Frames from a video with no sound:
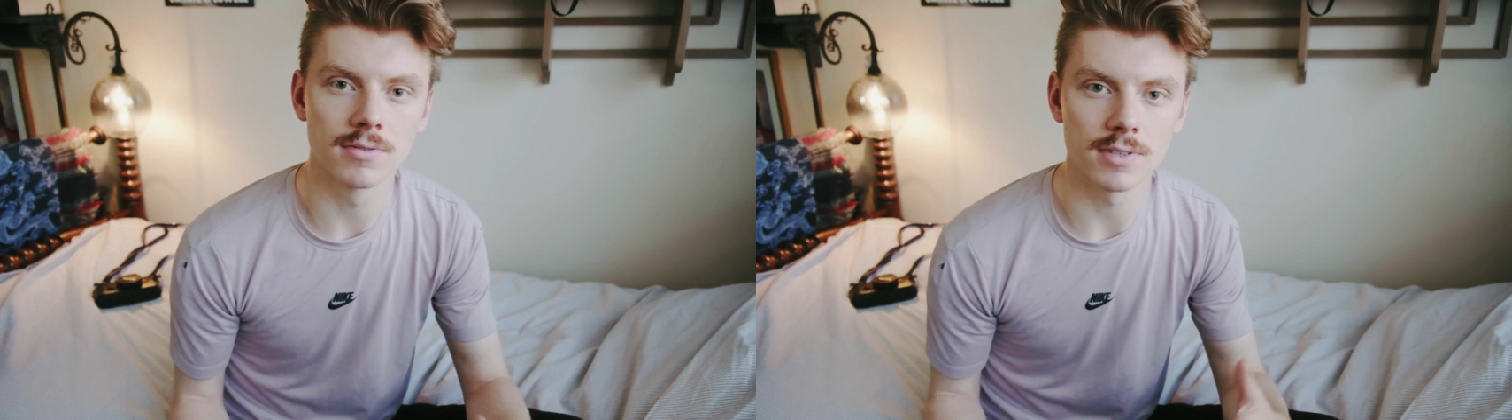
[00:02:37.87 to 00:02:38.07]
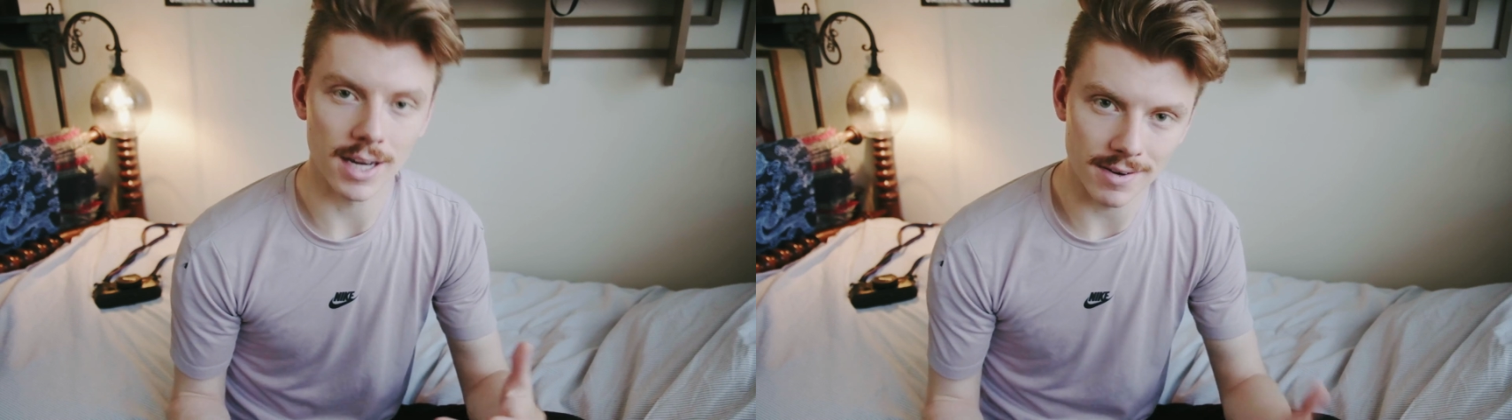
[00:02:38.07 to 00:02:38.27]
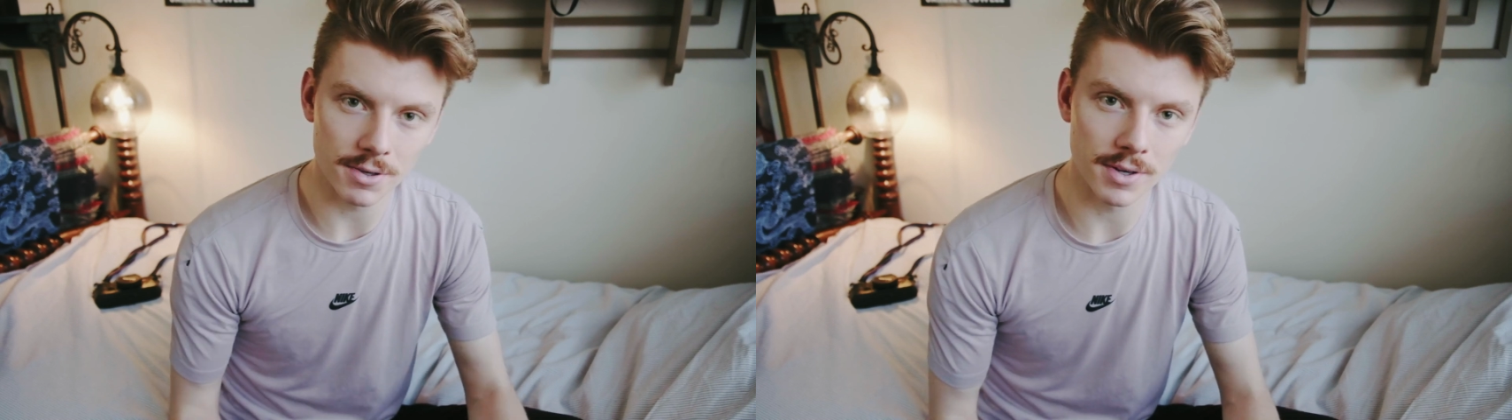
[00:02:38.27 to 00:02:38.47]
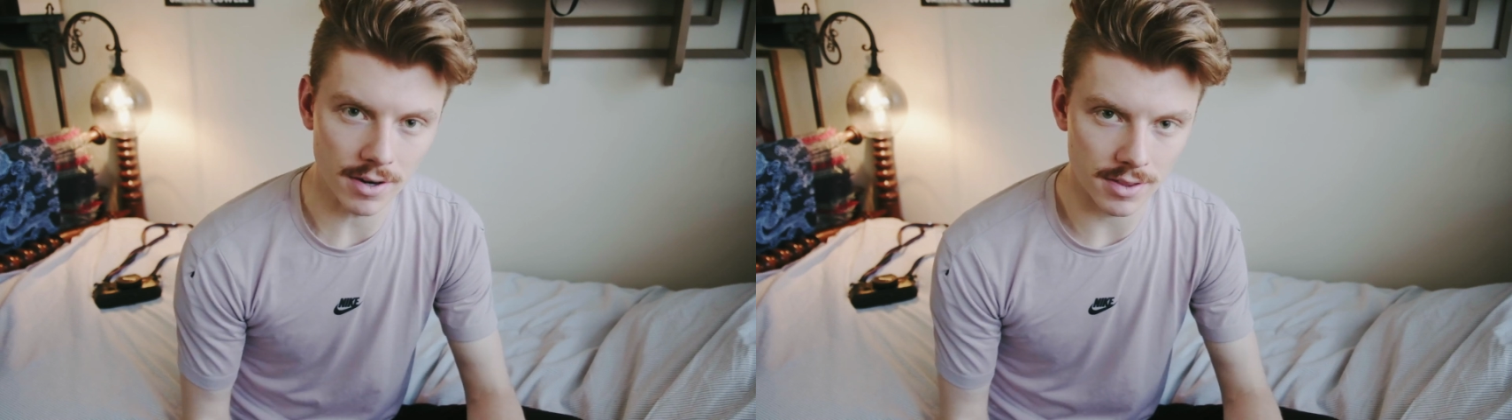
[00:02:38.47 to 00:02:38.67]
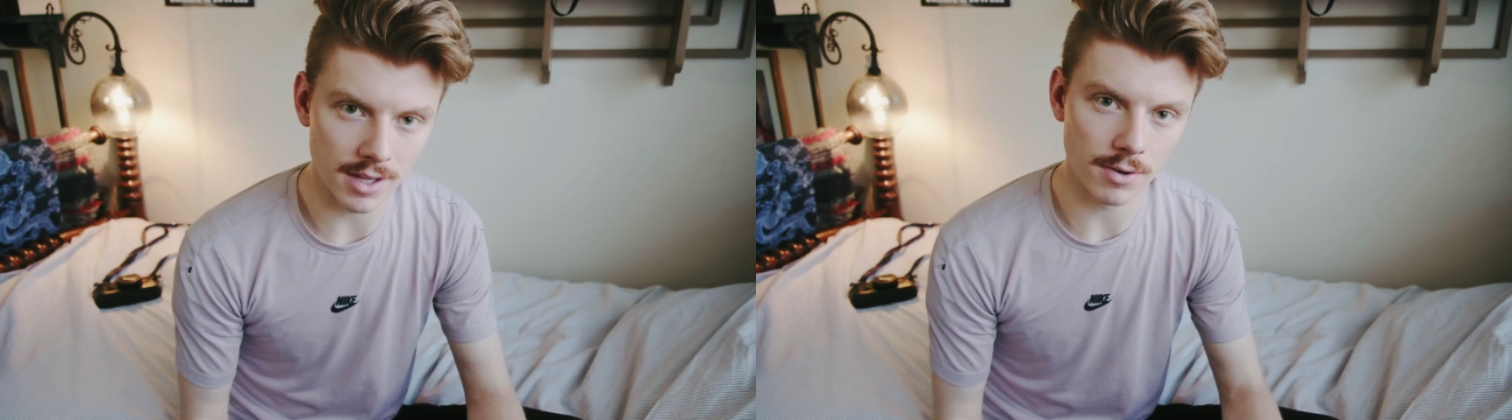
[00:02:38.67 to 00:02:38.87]
kind of doing our
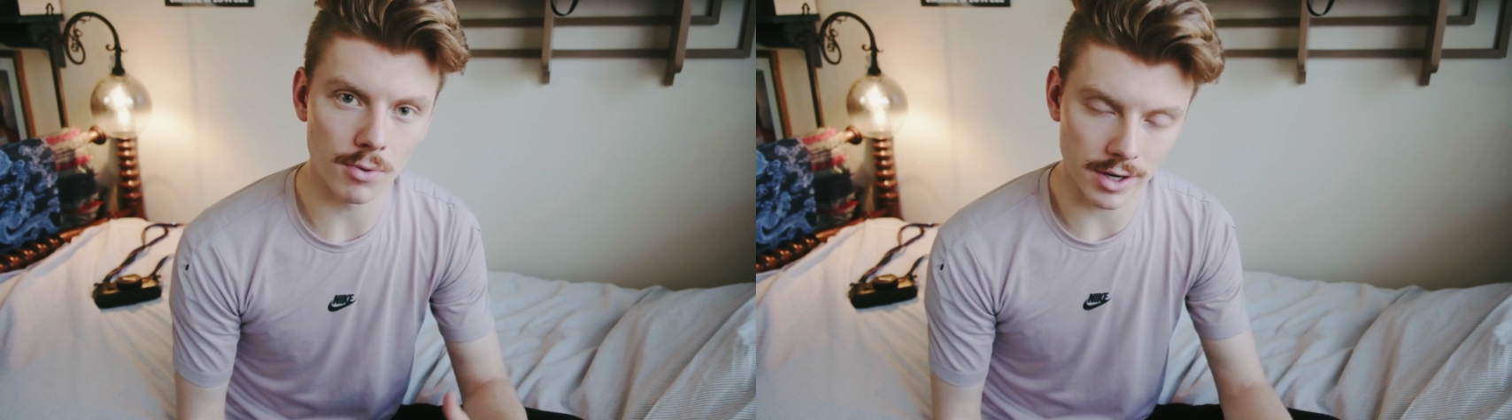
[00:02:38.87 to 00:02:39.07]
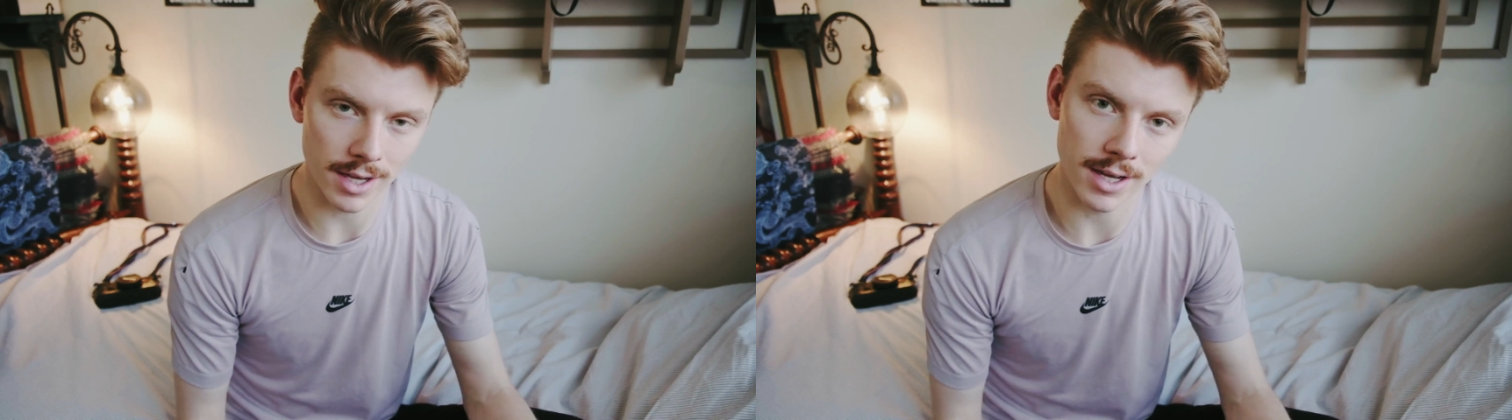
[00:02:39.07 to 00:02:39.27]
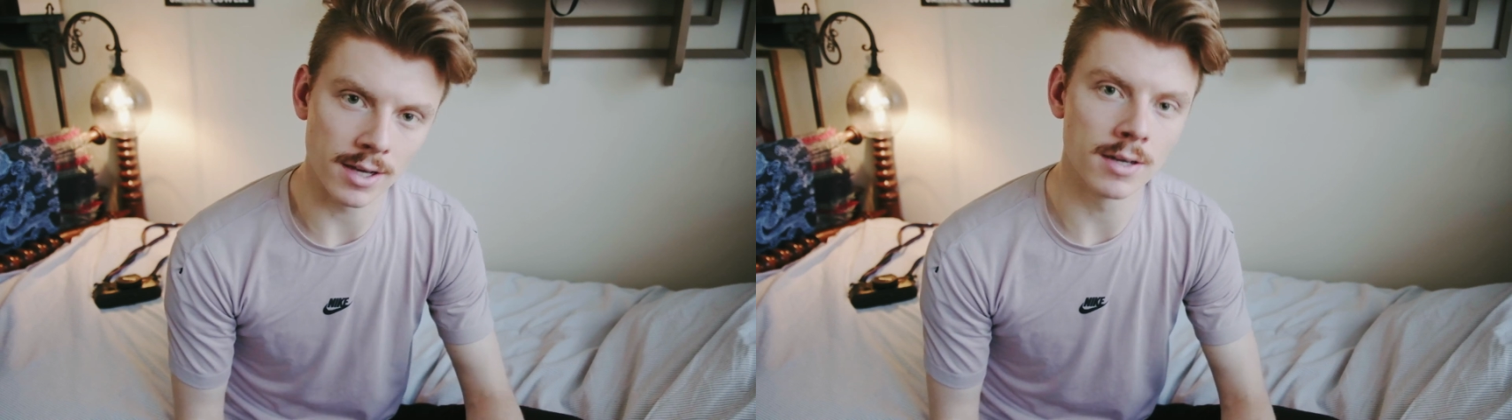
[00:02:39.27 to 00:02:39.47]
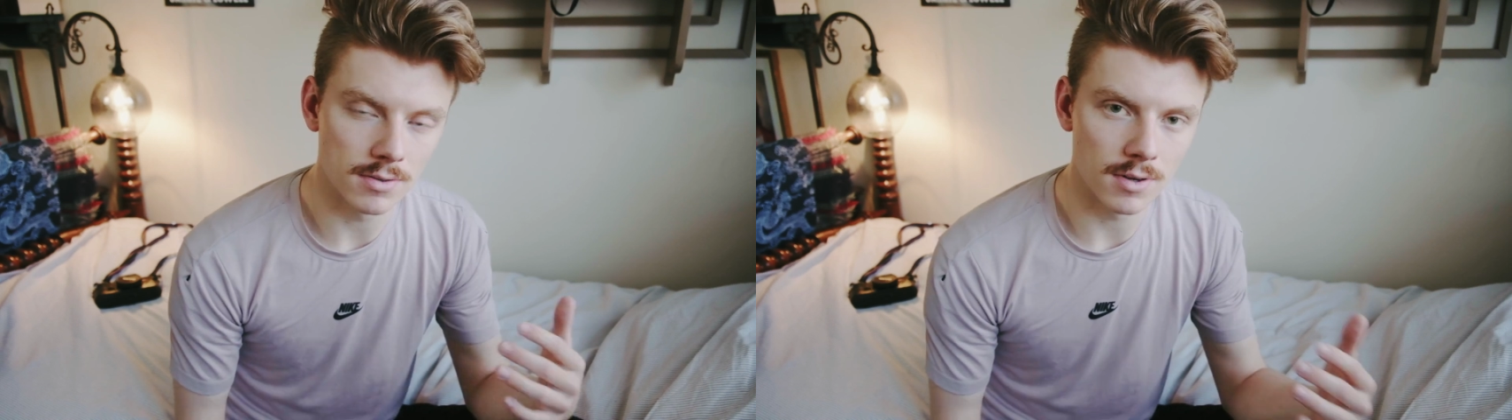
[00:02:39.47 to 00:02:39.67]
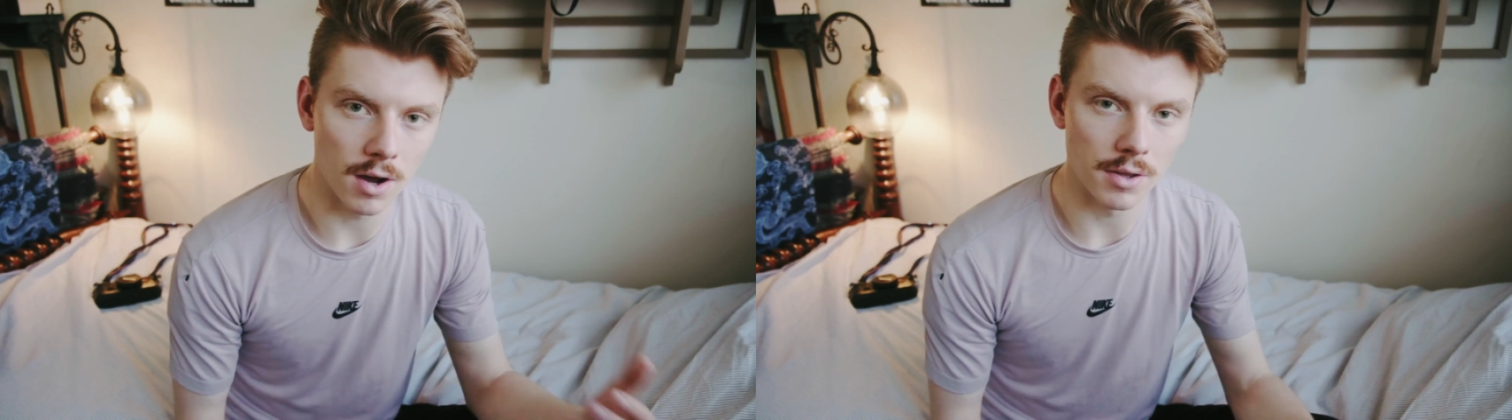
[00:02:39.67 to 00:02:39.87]
thing, working,
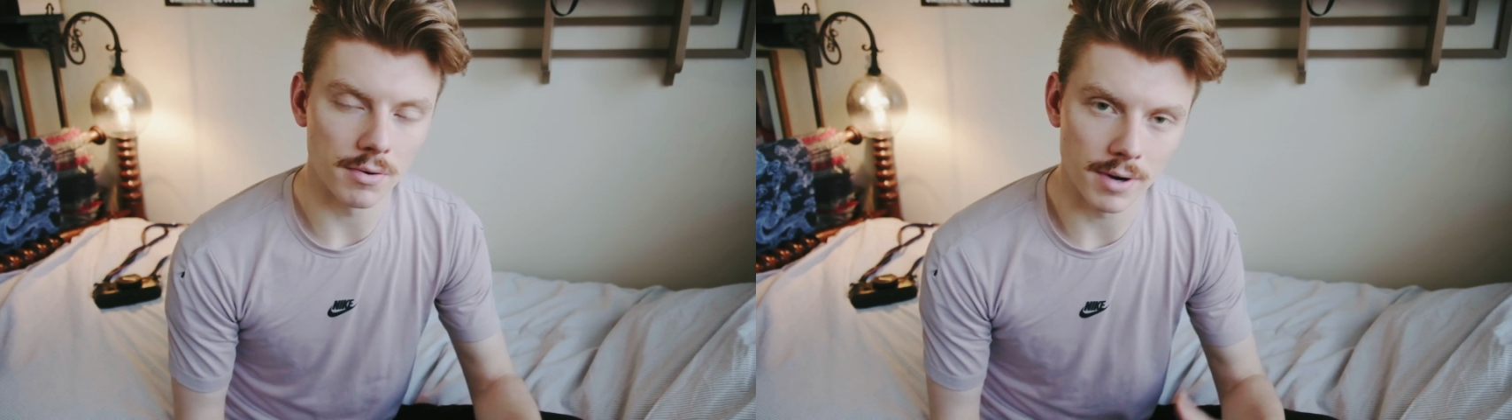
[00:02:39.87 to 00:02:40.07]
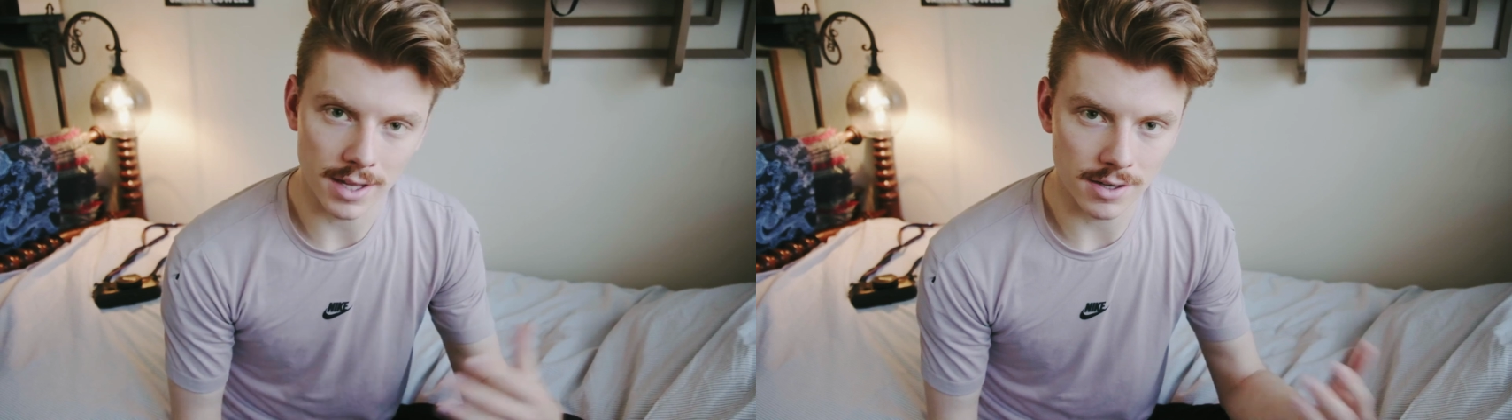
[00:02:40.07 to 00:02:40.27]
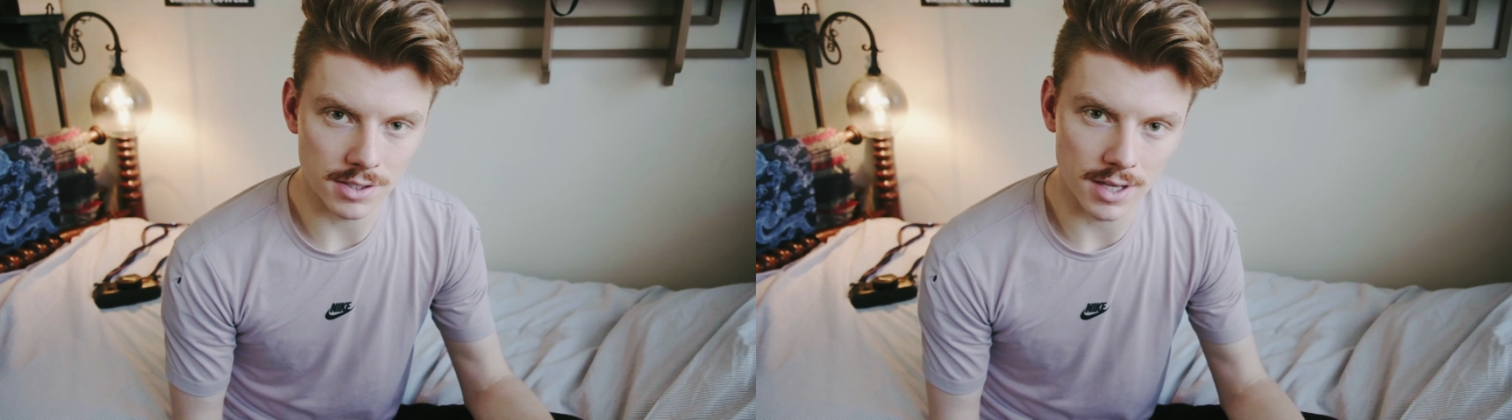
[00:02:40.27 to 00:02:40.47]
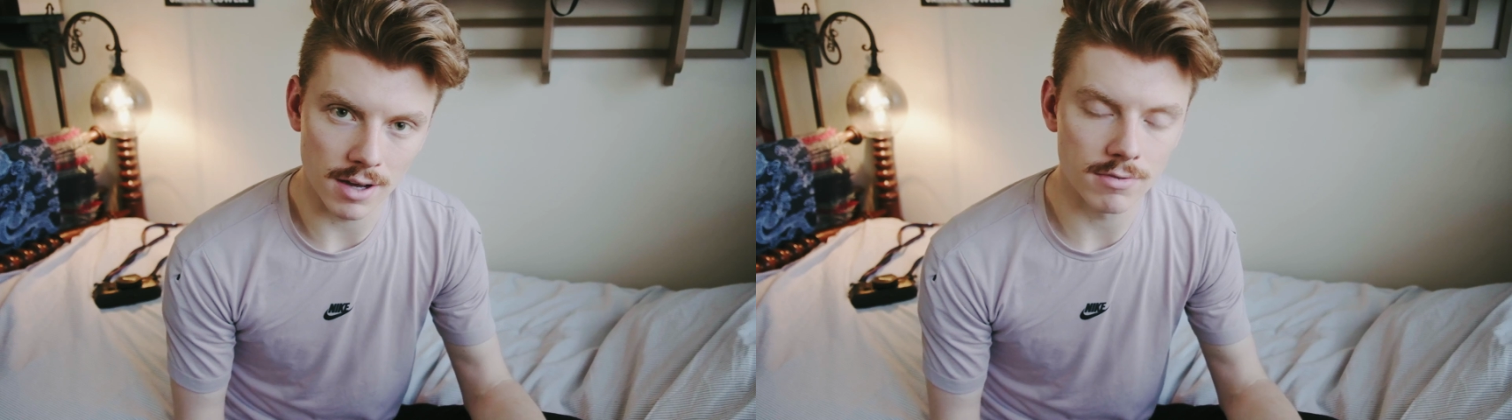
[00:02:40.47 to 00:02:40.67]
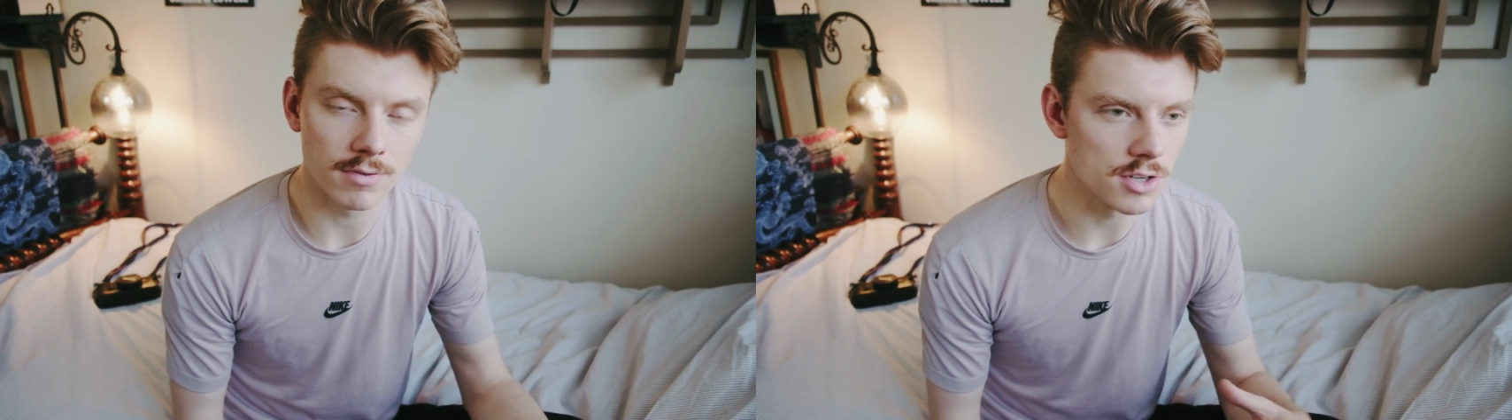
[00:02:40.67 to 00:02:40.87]
all the regular stuff.